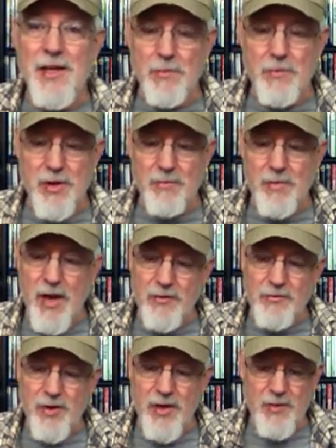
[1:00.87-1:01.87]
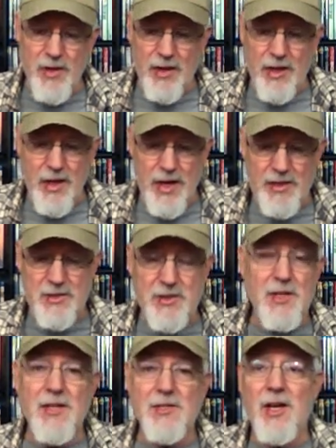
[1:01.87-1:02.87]
but my friend that collects
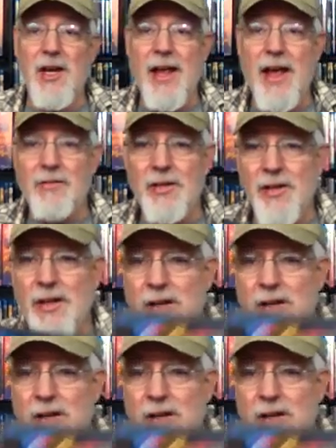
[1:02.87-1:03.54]
does not have it